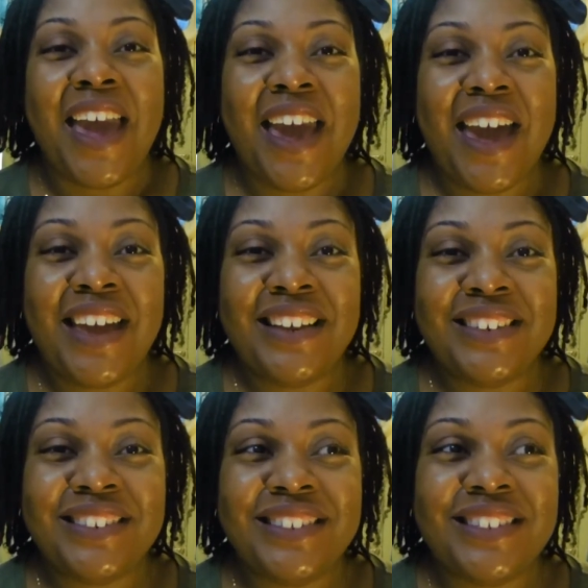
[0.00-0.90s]

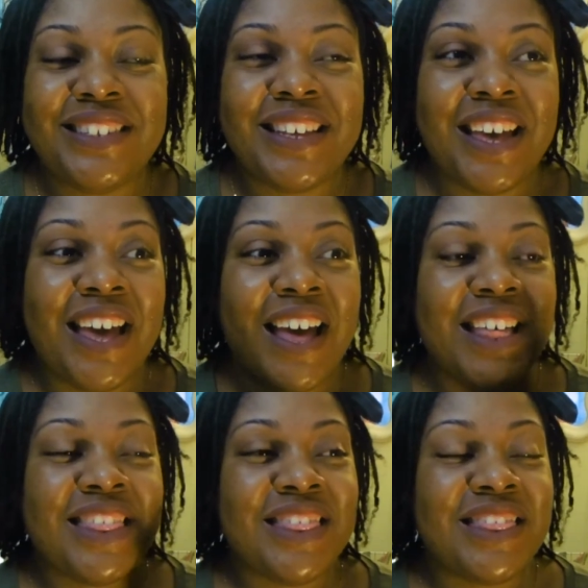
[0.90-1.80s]
and
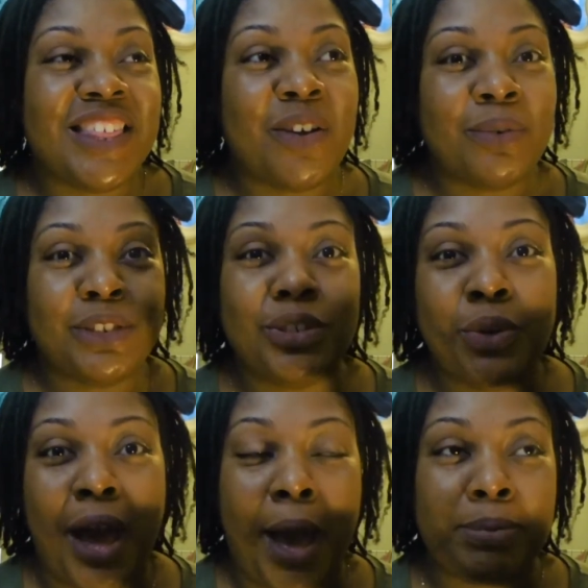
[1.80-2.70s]
there were
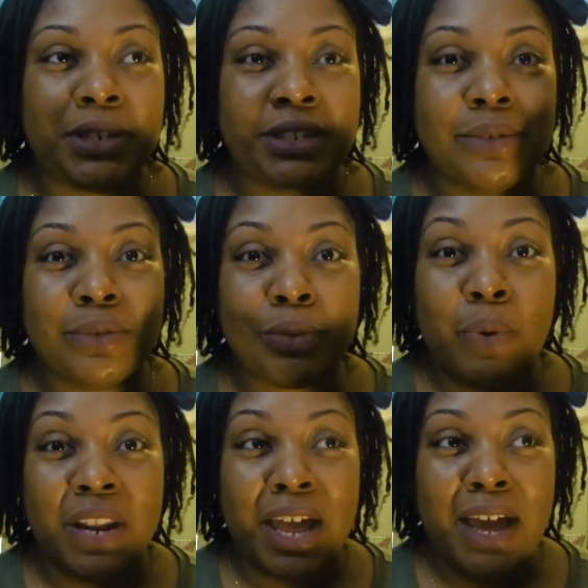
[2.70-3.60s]
two options. It was the
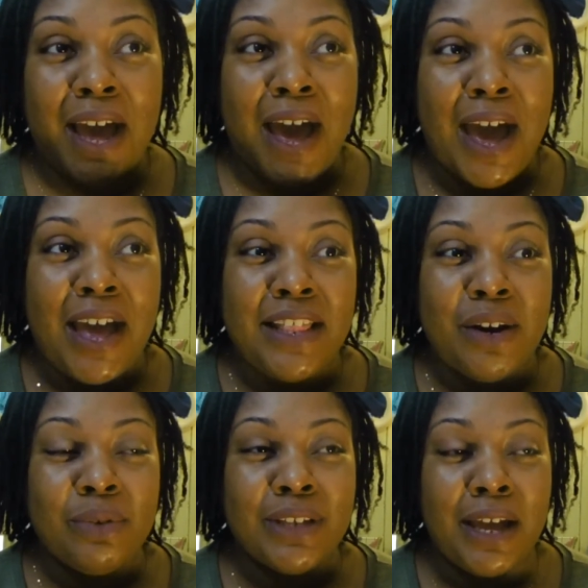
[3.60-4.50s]
one that I got and
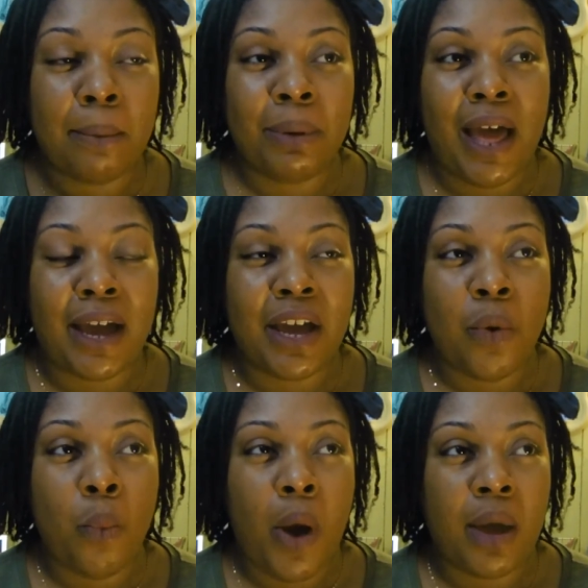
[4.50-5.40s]
then it was like a black
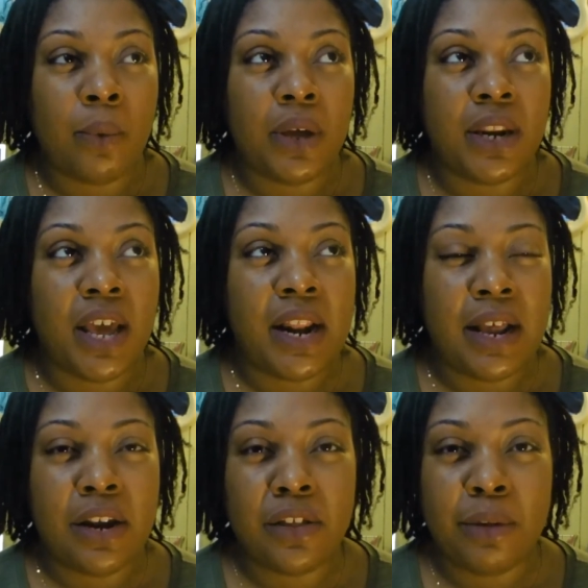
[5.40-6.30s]
and white one. And
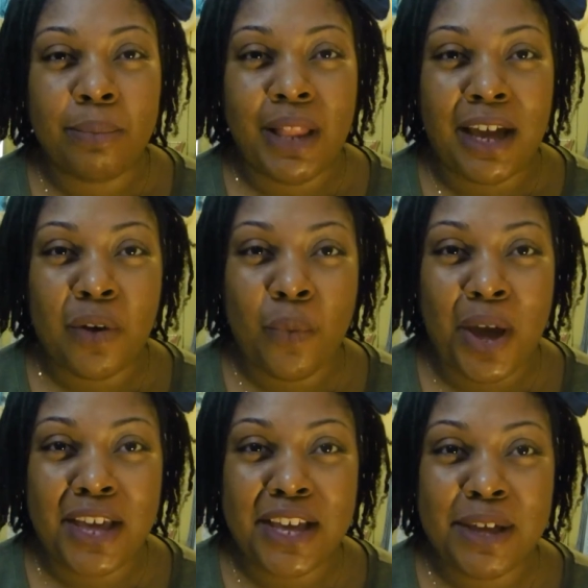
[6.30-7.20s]
I know that black and
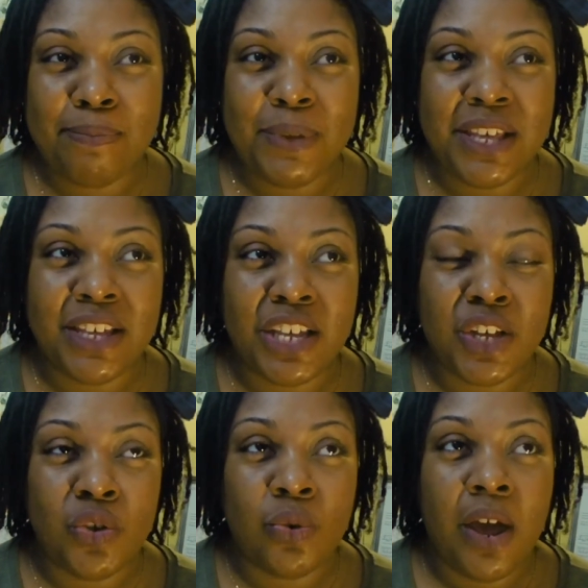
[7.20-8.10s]
white can be
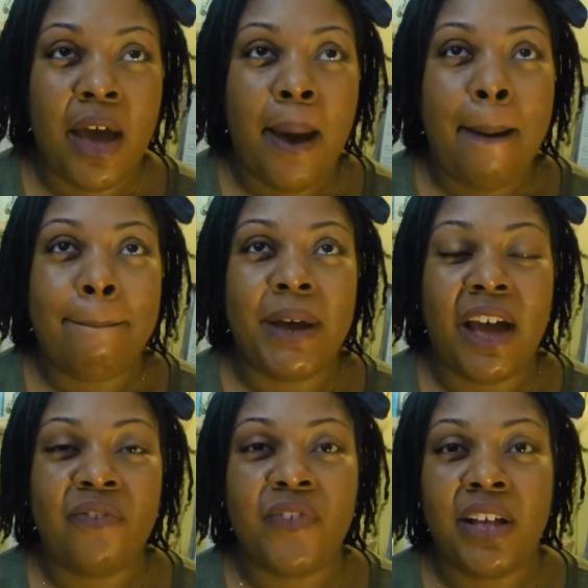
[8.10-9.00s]
cute, but
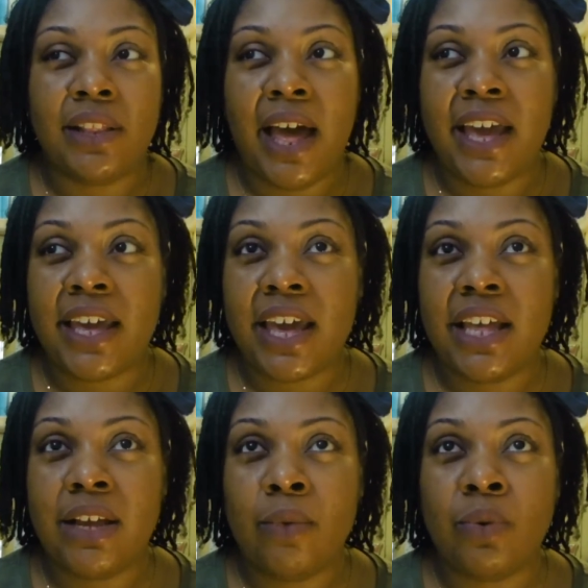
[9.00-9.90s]
I felt like
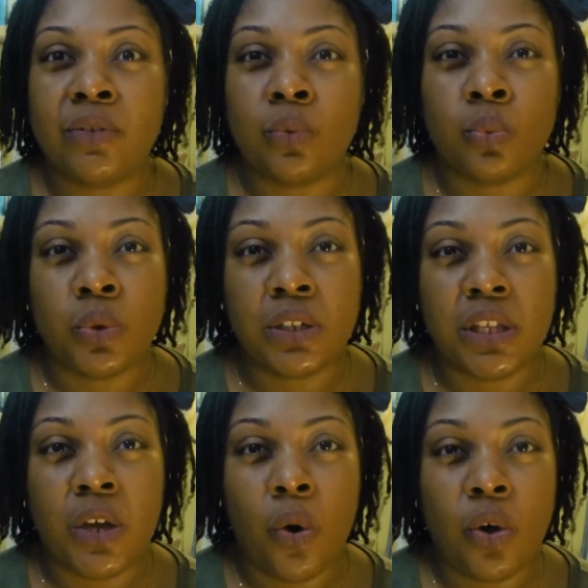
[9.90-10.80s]
it was
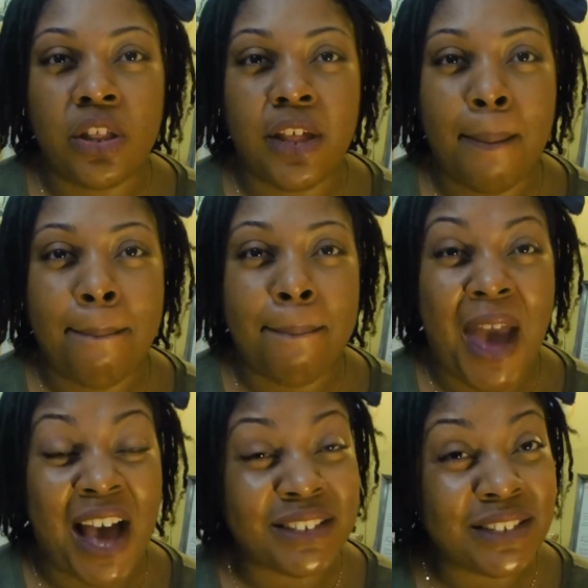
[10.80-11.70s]
really on the
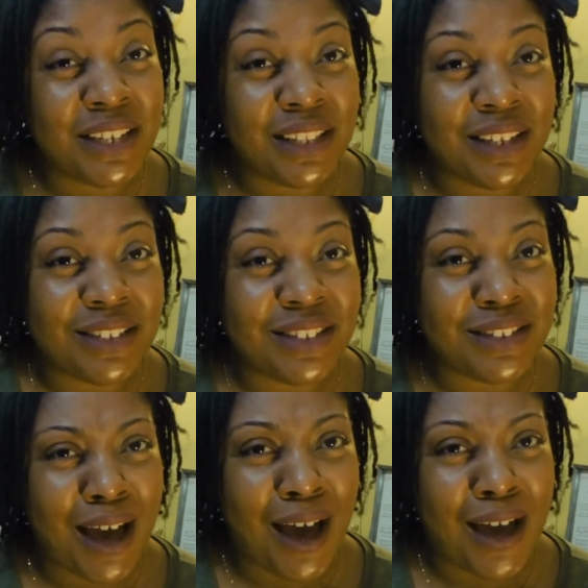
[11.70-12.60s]
masculine
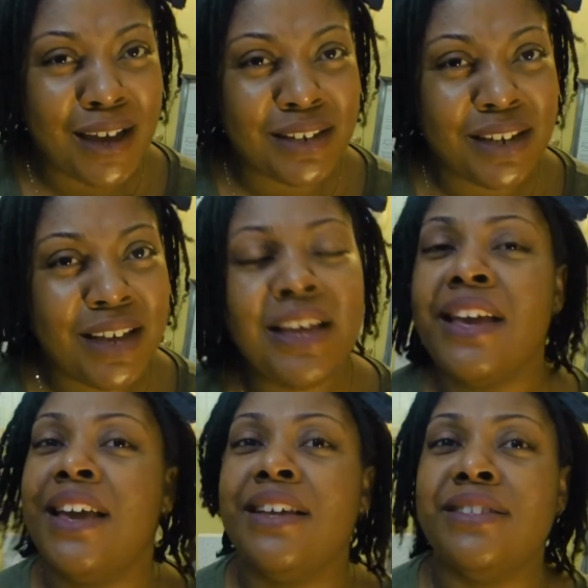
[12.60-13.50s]
side.
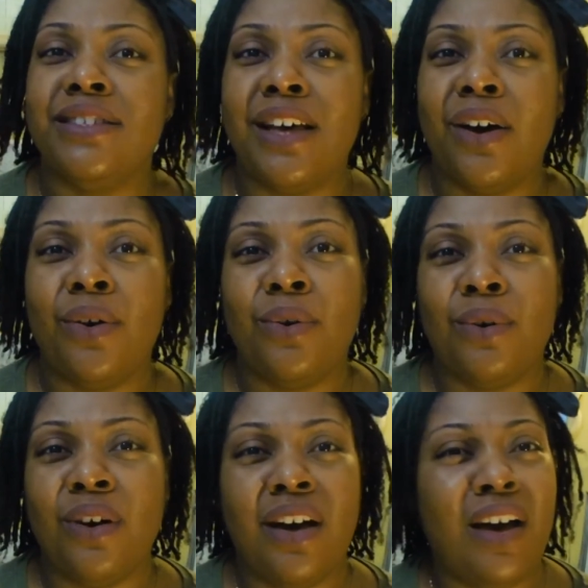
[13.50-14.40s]
And so